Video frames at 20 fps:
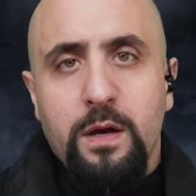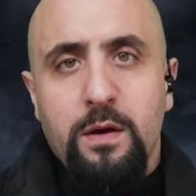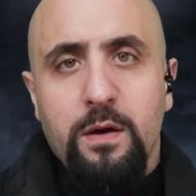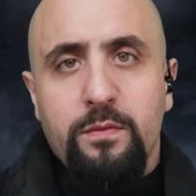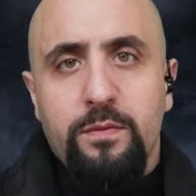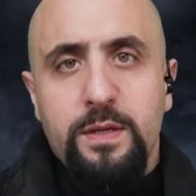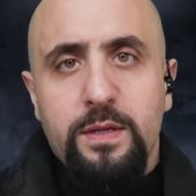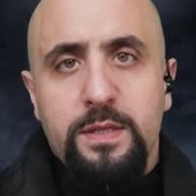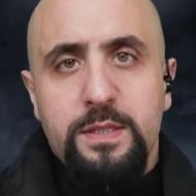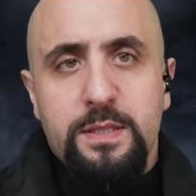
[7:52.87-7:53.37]

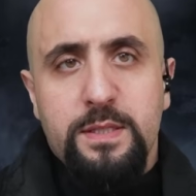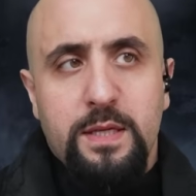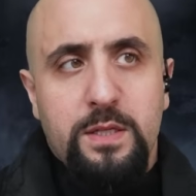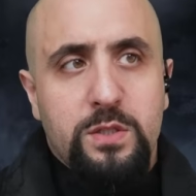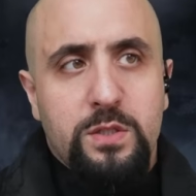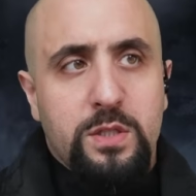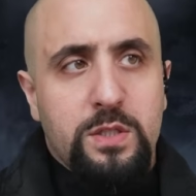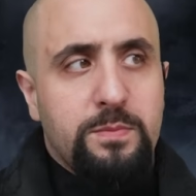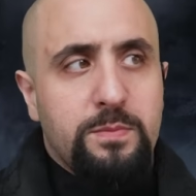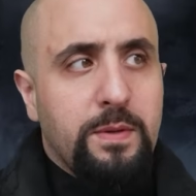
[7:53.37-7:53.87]
of these
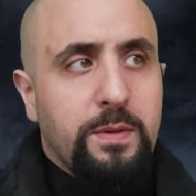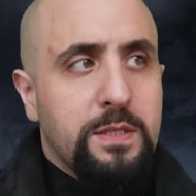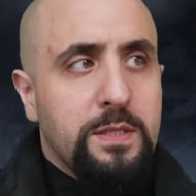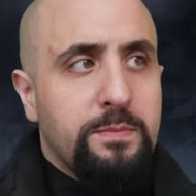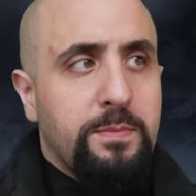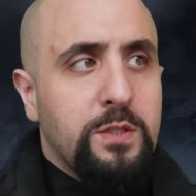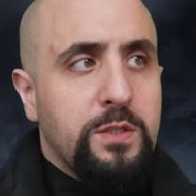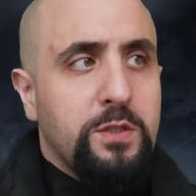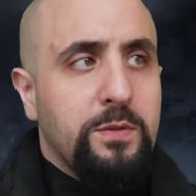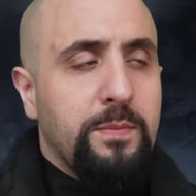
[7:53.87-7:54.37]
tensions,
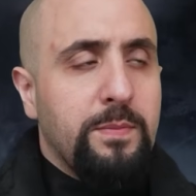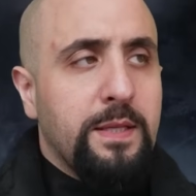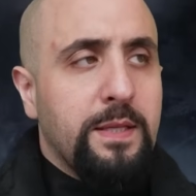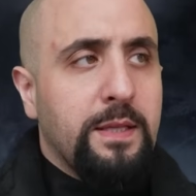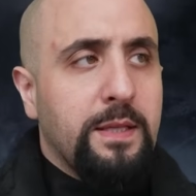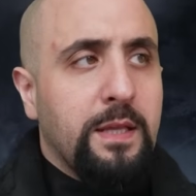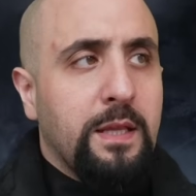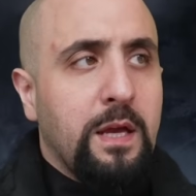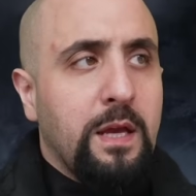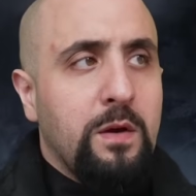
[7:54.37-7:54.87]
because Benjamin
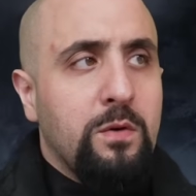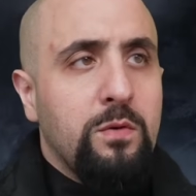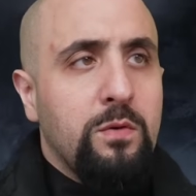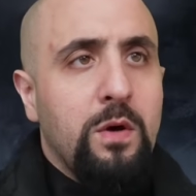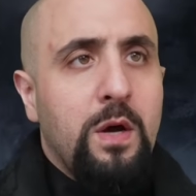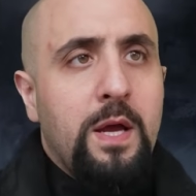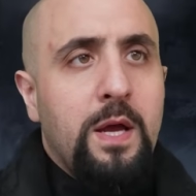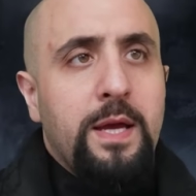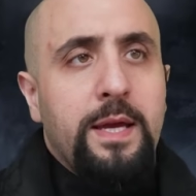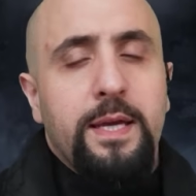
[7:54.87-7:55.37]

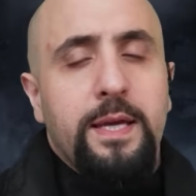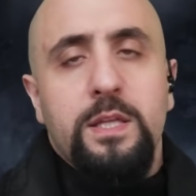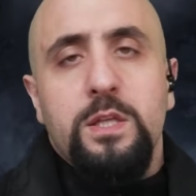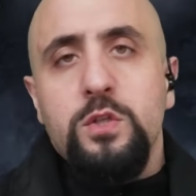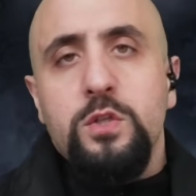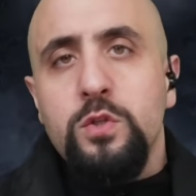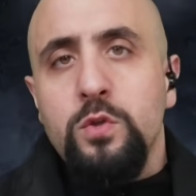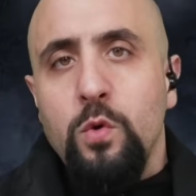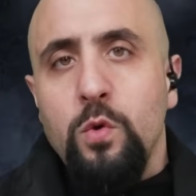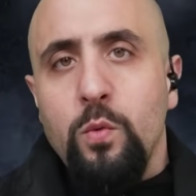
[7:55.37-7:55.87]
Netanyahu, he
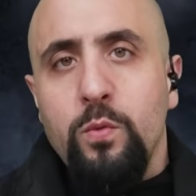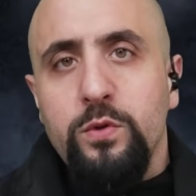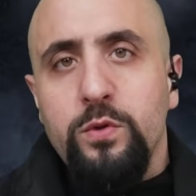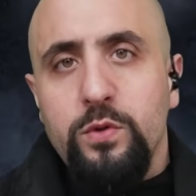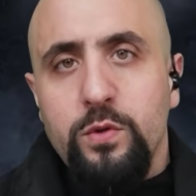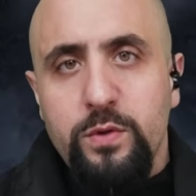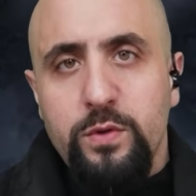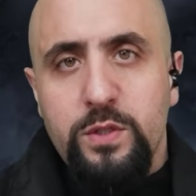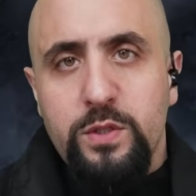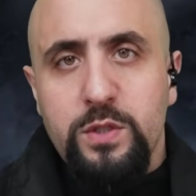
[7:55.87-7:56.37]
does not
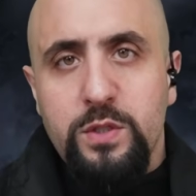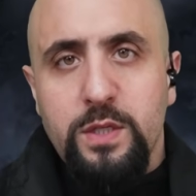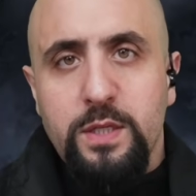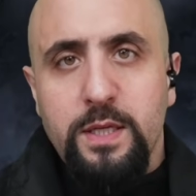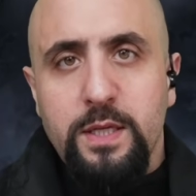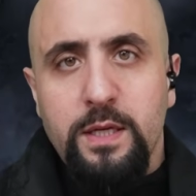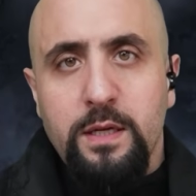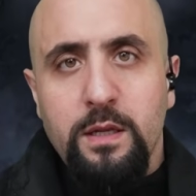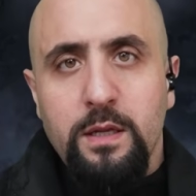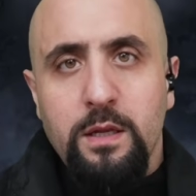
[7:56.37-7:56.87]
want to reach a
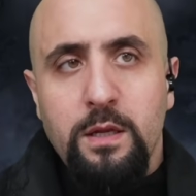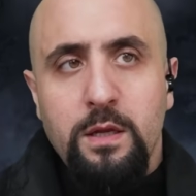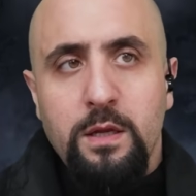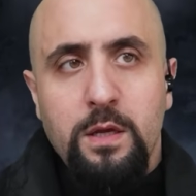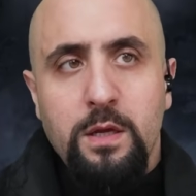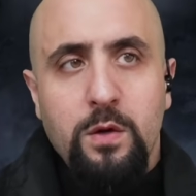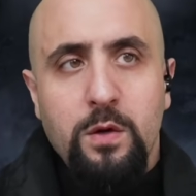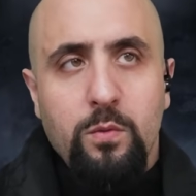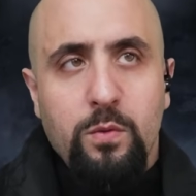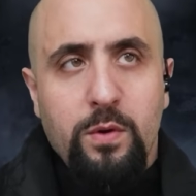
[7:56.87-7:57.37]
deal
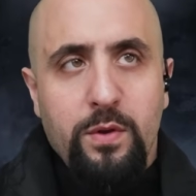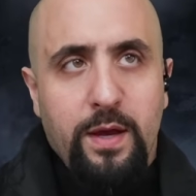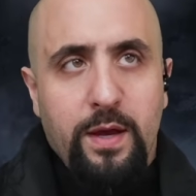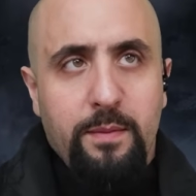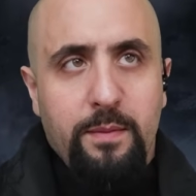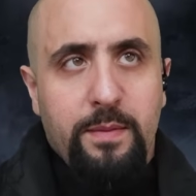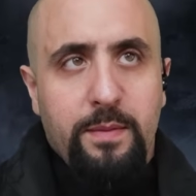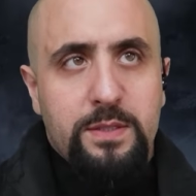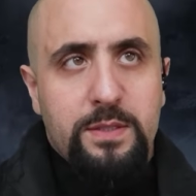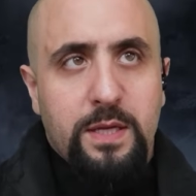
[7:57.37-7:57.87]
with
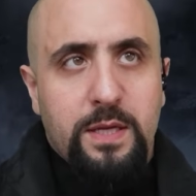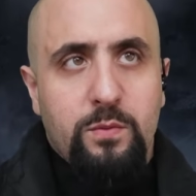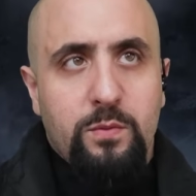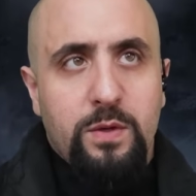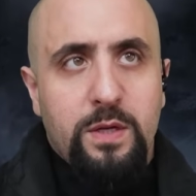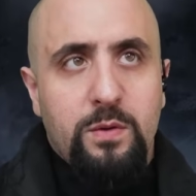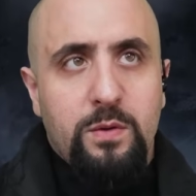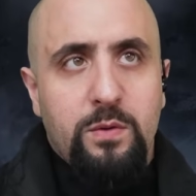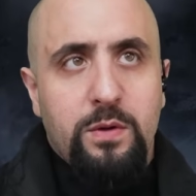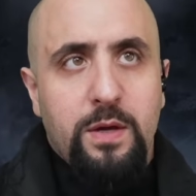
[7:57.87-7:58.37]
Hamas.
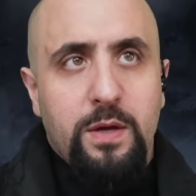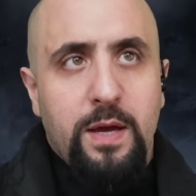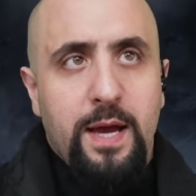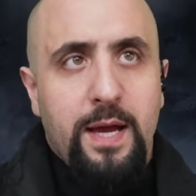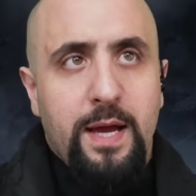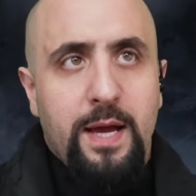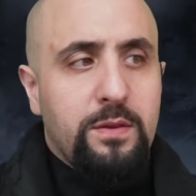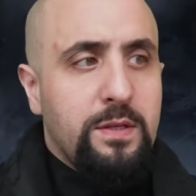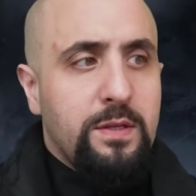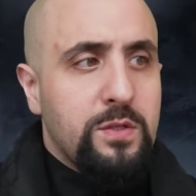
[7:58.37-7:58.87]
And we
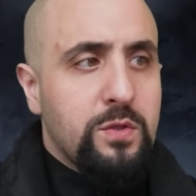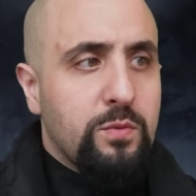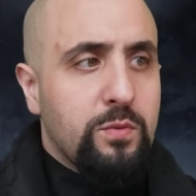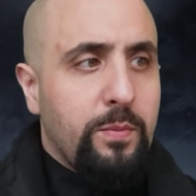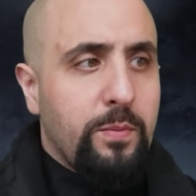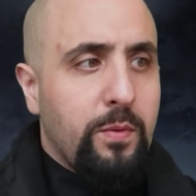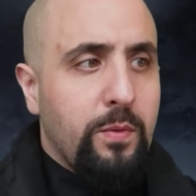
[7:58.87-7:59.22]
had this